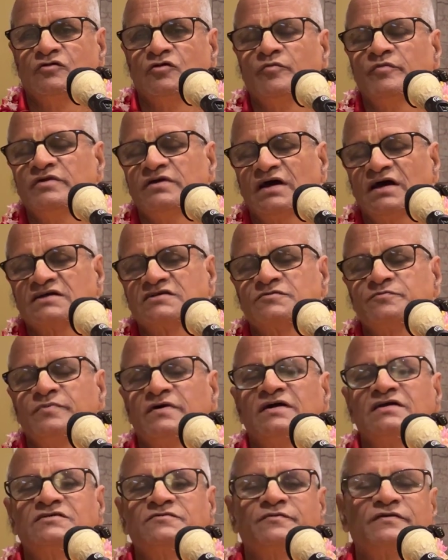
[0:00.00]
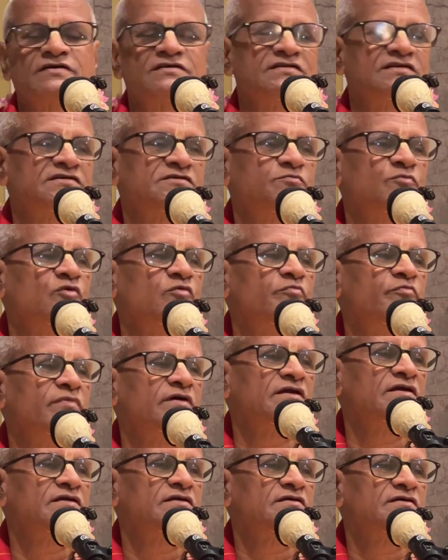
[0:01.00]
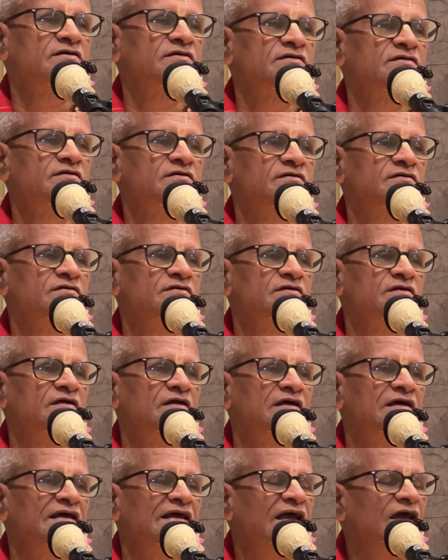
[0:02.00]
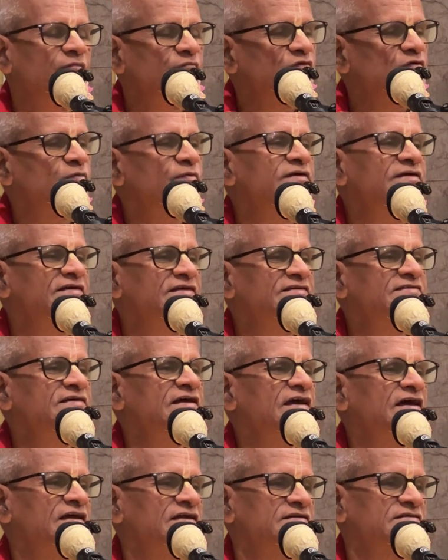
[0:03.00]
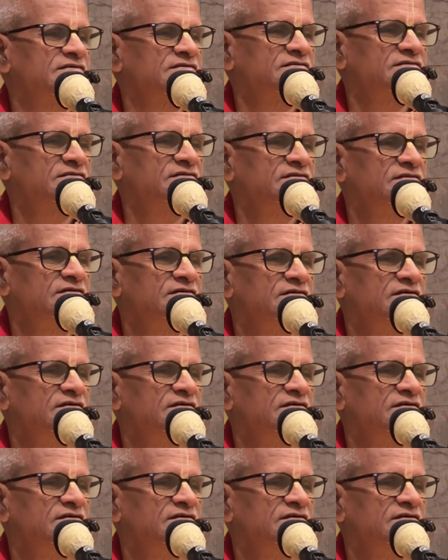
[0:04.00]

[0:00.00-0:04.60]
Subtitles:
Nobody aspires for this movement. Everybody desires